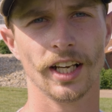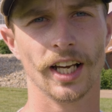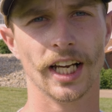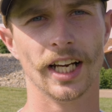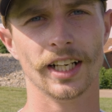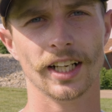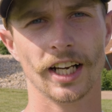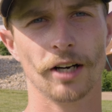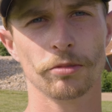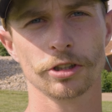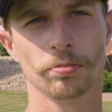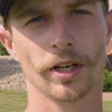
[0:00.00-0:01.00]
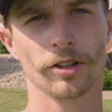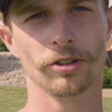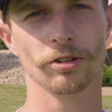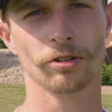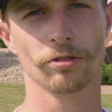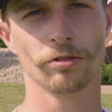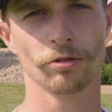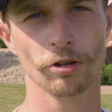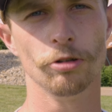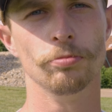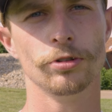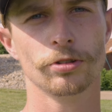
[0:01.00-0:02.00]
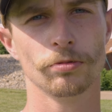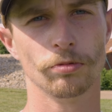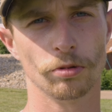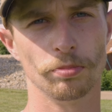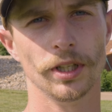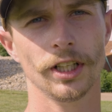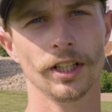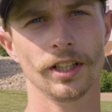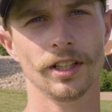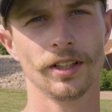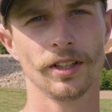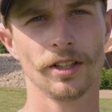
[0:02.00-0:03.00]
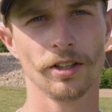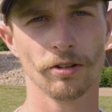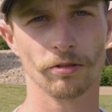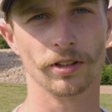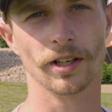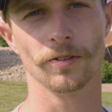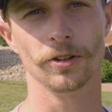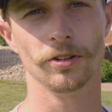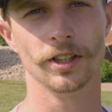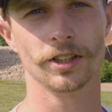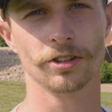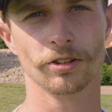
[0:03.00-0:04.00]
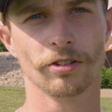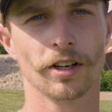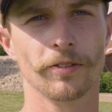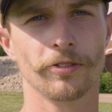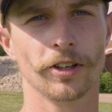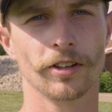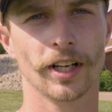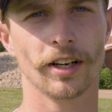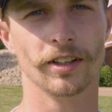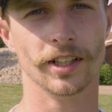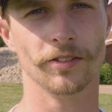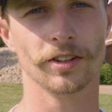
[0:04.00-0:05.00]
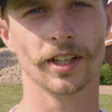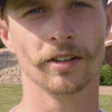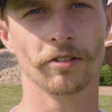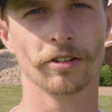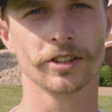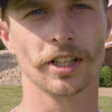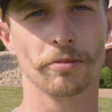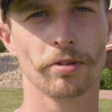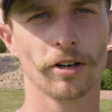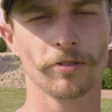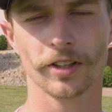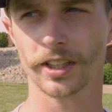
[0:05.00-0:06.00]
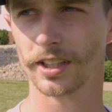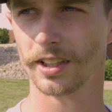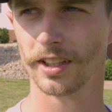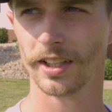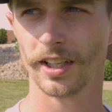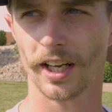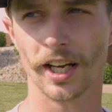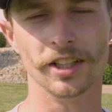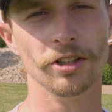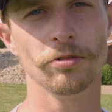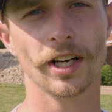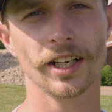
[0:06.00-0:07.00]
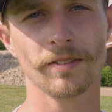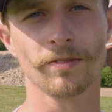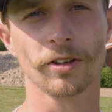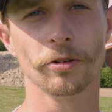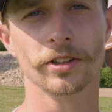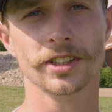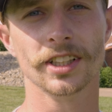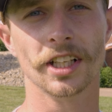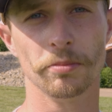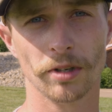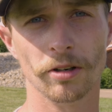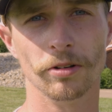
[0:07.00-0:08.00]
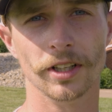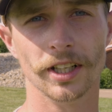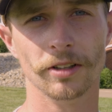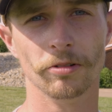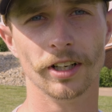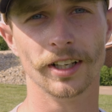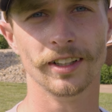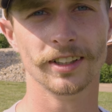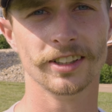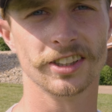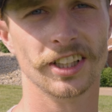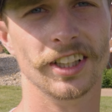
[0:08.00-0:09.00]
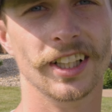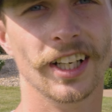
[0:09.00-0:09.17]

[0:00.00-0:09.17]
at how much better your groups will be whenever you get your grip figured out and everything works out perfect and you ain't influencing that bow in any way. See you